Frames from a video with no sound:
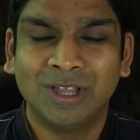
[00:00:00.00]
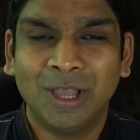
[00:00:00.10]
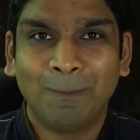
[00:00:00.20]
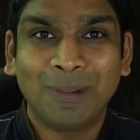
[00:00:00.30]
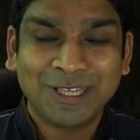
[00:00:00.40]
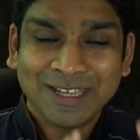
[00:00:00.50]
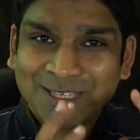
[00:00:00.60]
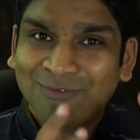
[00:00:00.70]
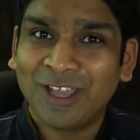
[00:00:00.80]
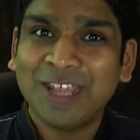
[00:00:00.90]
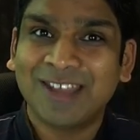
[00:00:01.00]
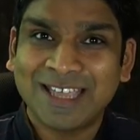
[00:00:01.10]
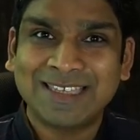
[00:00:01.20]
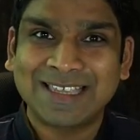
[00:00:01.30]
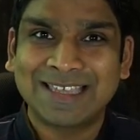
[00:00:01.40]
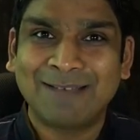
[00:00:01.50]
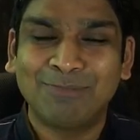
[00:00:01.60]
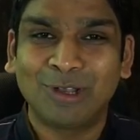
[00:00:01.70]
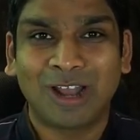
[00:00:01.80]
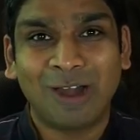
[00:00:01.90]
But here is a very nice
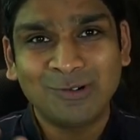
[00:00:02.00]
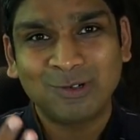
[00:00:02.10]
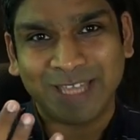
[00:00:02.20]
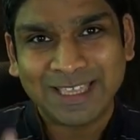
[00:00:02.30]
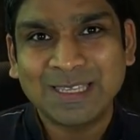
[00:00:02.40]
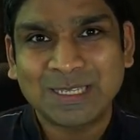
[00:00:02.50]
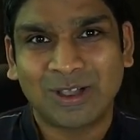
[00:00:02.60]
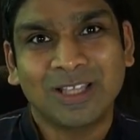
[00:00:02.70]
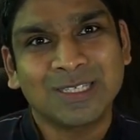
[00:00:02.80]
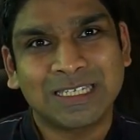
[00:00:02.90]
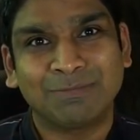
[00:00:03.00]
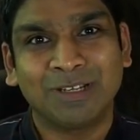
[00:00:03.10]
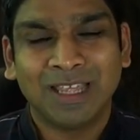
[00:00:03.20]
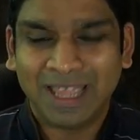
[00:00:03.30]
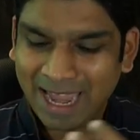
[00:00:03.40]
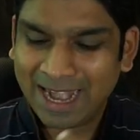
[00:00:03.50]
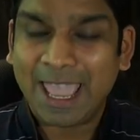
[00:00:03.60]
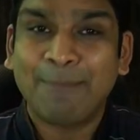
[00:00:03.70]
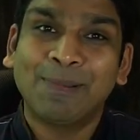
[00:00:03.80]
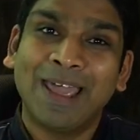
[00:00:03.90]
example on how to take this concept and
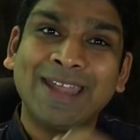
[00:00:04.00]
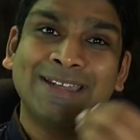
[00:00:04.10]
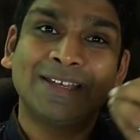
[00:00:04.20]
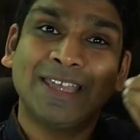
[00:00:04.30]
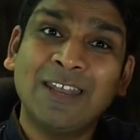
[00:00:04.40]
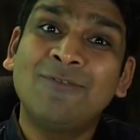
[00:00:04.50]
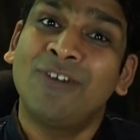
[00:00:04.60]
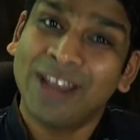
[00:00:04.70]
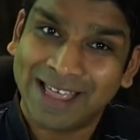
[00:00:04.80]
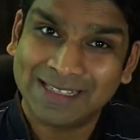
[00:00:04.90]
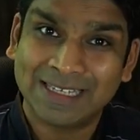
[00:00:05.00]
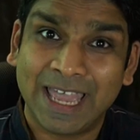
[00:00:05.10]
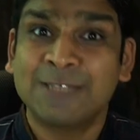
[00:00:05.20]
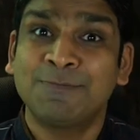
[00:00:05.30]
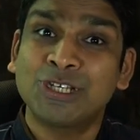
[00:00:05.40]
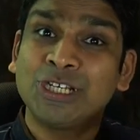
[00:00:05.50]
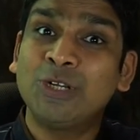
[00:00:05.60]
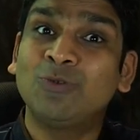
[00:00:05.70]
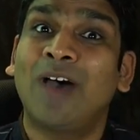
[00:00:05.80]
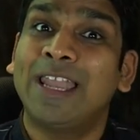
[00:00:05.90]
apply it in finance, especially
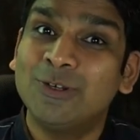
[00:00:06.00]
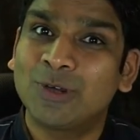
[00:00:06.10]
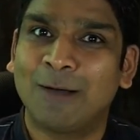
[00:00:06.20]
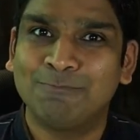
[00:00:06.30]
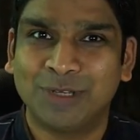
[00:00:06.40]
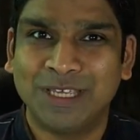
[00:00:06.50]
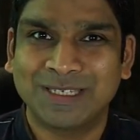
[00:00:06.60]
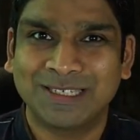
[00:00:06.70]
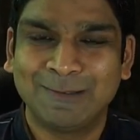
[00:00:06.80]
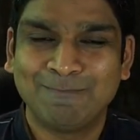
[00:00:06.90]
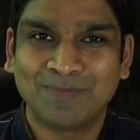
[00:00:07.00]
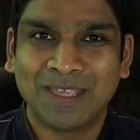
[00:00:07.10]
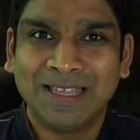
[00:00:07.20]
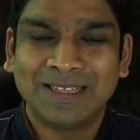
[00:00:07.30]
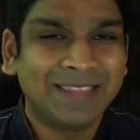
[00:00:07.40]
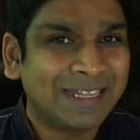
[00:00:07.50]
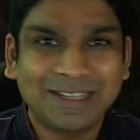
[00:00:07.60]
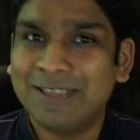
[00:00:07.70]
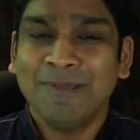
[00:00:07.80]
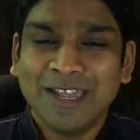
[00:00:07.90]
to value companies. That
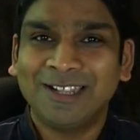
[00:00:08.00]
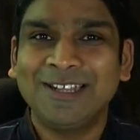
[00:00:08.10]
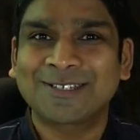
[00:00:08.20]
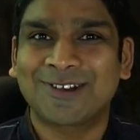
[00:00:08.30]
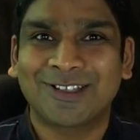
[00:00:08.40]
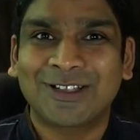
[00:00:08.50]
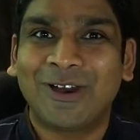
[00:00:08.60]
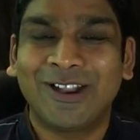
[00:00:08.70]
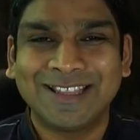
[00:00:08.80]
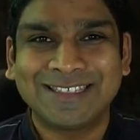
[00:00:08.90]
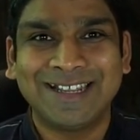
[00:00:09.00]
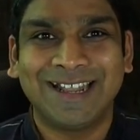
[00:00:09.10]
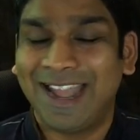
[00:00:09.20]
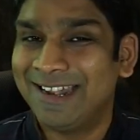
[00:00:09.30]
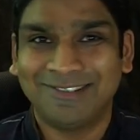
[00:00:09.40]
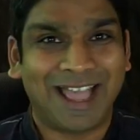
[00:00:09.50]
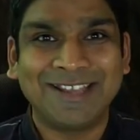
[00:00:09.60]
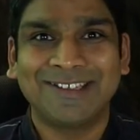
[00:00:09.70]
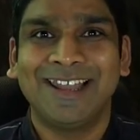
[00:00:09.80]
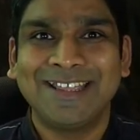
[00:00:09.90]
immediately struck a chord and said, and I
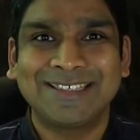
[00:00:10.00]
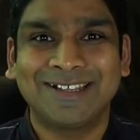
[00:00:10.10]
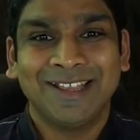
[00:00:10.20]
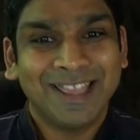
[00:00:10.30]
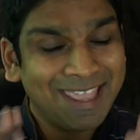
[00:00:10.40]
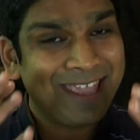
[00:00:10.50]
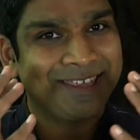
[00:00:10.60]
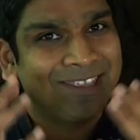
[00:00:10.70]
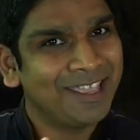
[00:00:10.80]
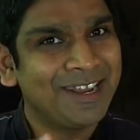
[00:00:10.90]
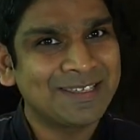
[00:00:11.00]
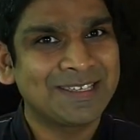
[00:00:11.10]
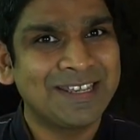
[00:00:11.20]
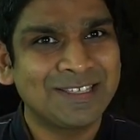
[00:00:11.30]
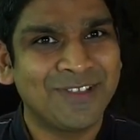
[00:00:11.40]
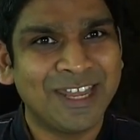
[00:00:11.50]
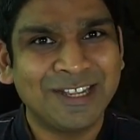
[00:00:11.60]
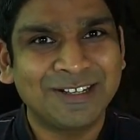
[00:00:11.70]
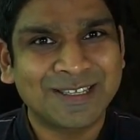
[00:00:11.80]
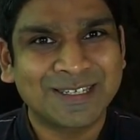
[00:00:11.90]
realized that, hey, here is a very
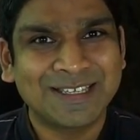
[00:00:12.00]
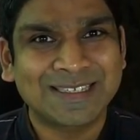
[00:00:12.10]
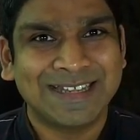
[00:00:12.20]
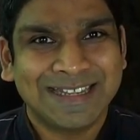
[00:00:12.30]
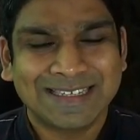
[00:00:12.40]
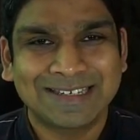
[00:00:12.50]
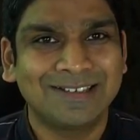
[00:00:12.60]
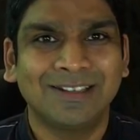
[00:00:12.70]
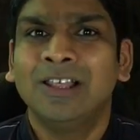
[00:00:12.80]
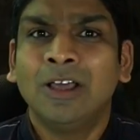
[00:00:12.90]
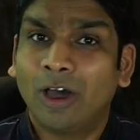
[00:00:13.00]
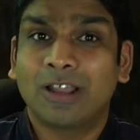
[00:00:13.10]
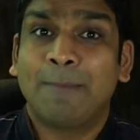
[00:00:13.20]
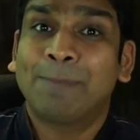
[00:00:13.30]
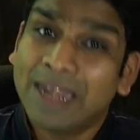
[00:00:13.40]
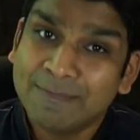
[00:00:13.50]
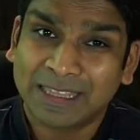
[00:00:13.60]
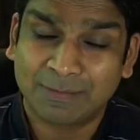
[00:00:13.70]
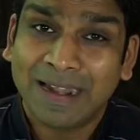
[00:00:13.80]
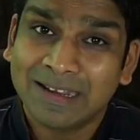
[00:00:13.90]
interesting statistical or applied
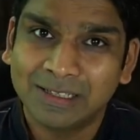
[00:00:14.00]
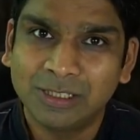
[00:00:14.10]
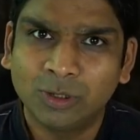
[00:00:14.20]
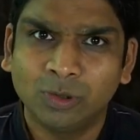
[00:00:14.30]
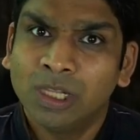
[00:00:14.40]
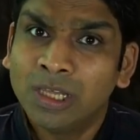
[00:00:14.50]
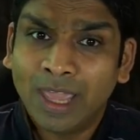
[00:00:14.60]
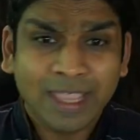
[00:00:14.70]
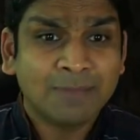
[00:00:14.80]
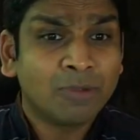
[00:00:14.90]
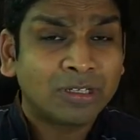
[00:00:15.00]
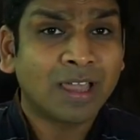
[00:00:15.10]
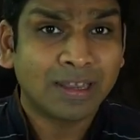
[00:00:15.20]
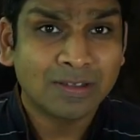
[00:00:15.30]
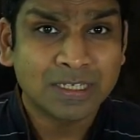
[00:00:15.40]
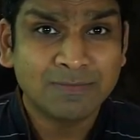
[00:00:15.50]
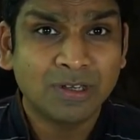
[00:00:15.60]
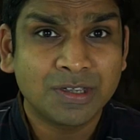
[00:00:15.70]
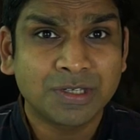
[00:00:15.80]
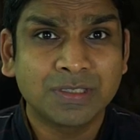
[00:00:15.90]
mathematical tool. Again, Monte Carlo
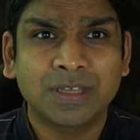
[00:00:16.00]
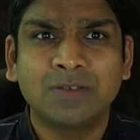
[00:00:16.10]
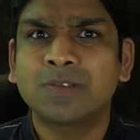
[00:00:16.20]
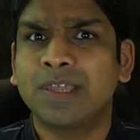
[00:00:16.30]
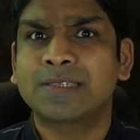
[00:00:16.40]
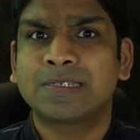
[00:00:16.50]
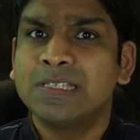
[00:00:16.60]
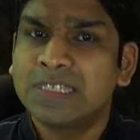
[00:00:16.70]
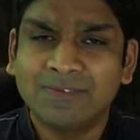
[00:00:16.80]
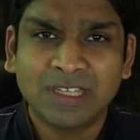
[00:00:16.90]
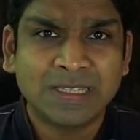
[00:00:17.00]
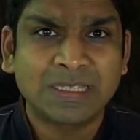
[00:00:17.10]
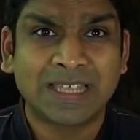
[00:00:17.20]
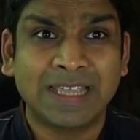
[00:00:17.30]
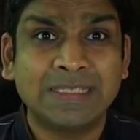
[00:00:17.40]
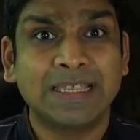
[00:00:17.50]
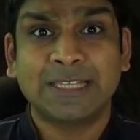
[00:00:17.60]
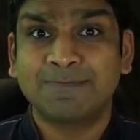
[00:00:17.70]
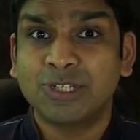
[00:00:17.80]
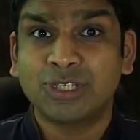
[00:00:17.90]
simulations are used extensively in science,
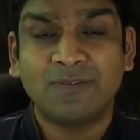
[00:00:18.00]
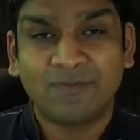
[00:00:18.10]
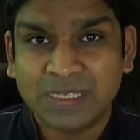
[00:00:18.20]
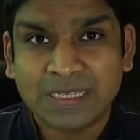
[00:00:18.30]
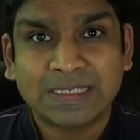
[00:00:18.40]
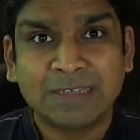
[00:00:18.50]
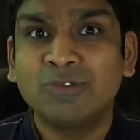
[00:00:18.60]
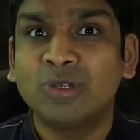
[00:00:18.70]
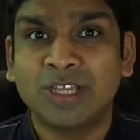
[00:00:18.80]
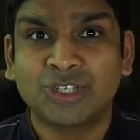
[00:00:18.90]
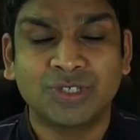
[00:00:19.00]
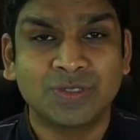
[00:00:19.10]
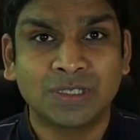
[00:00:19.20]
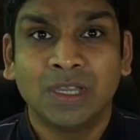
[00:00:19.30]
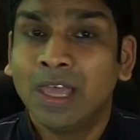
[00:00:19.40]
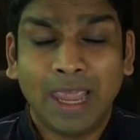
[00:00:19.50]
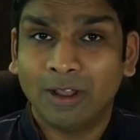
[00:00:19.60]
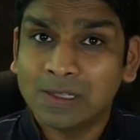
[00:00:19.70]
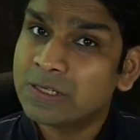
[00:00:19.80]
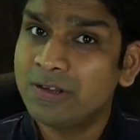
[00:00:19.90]
especially physics simulations and
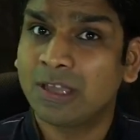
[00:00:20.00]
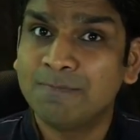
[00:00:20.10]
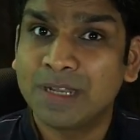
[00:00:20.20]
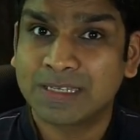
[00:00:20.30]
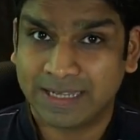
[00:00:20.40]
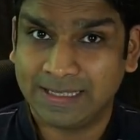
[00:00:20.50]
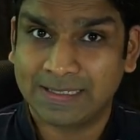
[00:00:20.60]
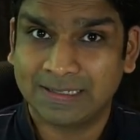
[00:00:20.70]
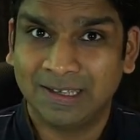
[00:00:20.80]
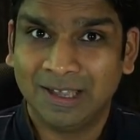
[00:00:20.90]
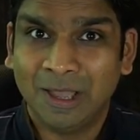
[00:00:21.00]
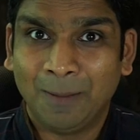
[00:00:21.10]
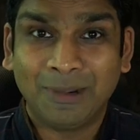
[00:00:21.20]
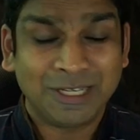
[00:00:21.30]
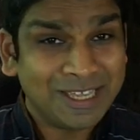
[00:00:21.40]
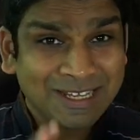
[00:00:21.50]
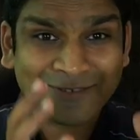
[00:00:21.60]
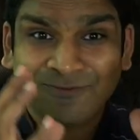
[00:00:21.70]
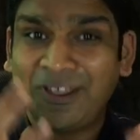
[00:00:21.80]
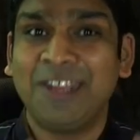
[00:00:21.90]
also in computer science. But here is a
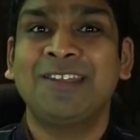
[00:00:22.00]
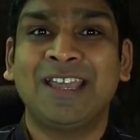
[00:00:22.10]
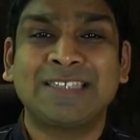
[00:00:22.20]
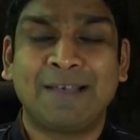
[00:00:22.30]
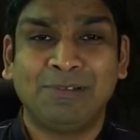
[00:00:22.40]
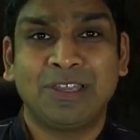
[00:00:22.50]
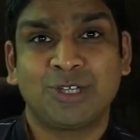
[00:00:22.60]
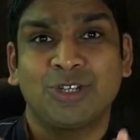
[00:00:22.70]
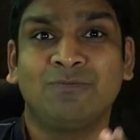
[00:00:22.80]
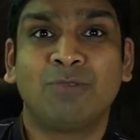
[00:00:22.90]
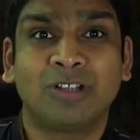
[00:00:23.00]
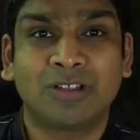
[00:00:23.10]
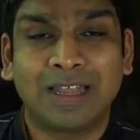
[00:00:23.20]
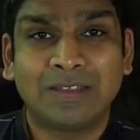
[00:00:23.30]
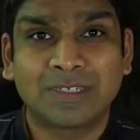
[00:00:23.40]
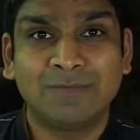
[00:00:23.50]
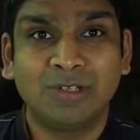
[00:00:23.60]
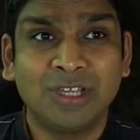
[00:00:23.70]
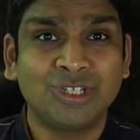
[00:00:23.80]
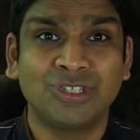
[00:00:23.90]
very nice application of Monte Carlo
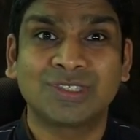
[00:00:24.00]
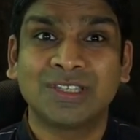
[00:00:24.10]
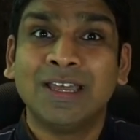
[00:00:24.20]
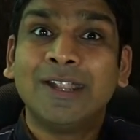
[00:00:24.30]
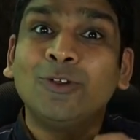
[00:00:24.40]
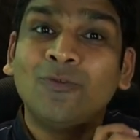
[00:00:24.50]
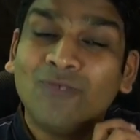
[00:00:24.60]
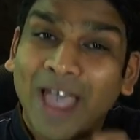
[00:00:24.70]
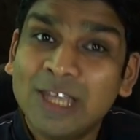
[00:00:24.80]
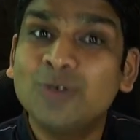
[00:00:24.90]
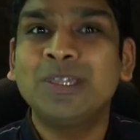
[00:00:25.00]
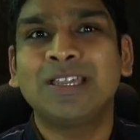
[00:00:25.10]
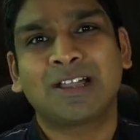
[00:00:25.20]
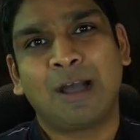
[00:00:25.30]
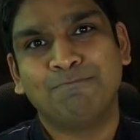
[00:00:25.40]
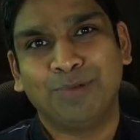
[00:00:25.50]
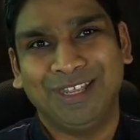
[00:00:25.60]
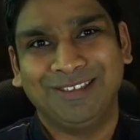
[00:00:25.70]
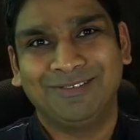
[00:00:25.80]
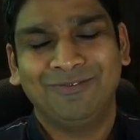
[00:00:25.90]
simulations to valuing a company.
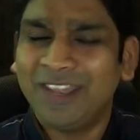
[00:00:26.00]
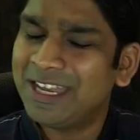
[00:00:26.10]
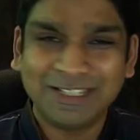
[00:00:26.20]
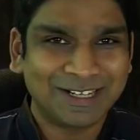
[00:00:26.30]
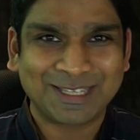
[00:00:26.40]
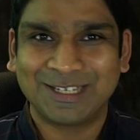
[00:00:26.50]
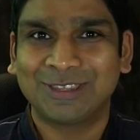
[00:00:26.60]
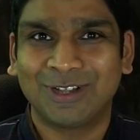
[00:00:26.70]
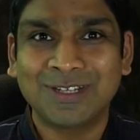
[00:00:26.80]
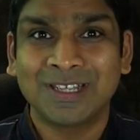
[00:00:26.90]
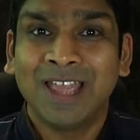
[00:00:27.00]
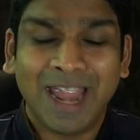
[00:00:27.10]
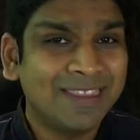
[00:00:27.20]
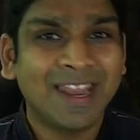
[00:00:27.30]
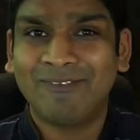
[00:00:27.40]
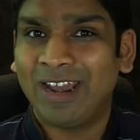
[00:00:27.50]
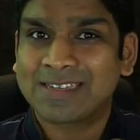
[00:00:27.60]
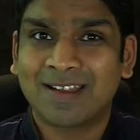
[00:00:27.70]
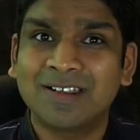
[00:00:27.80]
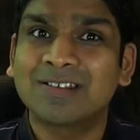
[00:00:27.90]
Very interesting thoughts. And then when I
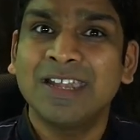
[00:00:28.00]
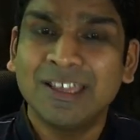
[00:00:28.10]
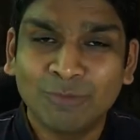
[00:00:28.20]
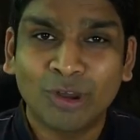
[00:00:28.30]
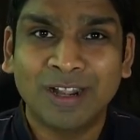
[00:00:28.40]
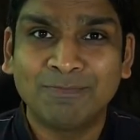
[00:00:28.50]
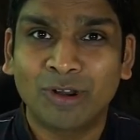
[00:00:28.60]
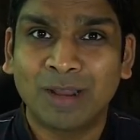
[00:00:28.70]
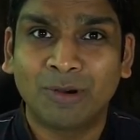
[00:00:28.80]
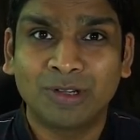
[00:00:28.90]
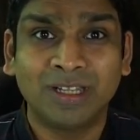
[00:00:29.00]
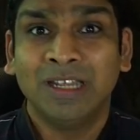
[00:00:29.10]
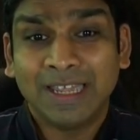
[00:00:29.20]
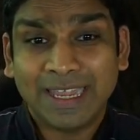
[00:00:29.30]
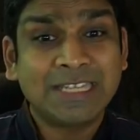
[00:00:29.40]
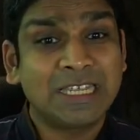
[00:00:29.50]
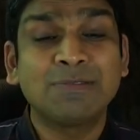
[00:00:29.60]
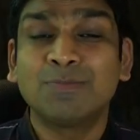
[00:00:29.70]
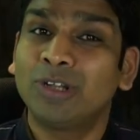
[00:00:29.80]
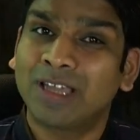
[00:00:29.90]
started reading more and more about it, it seems
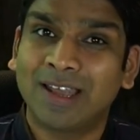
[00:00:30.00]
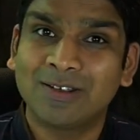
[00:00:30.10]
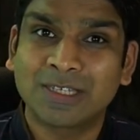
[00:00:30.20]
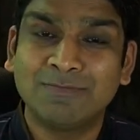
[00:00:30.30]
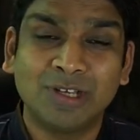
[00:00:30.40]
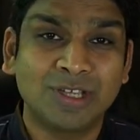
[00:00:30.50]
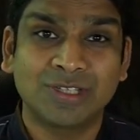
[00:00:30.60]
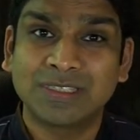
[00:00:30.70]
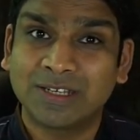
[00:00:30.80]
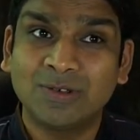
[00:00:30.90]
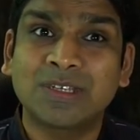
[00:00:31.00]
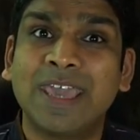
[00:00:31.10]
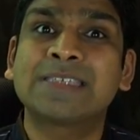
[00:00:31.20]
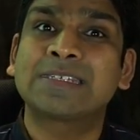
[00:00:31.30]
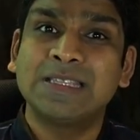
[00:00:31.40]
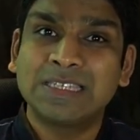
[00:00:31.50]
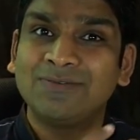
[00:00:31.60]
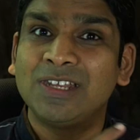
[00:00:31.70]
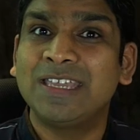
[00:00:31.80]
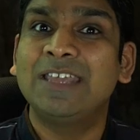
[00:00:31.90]
Monte Carlo simulations are used
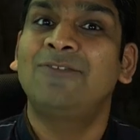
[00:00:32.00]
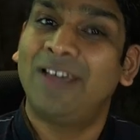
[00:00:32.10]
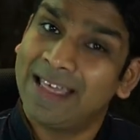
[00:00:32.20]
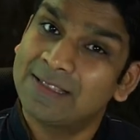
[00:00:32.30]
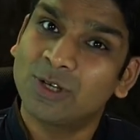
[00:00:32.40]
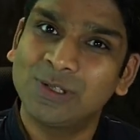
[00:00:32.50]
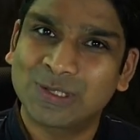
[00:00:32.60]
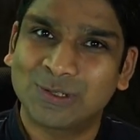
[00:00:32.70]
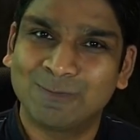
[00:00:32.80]
extensively in finance also.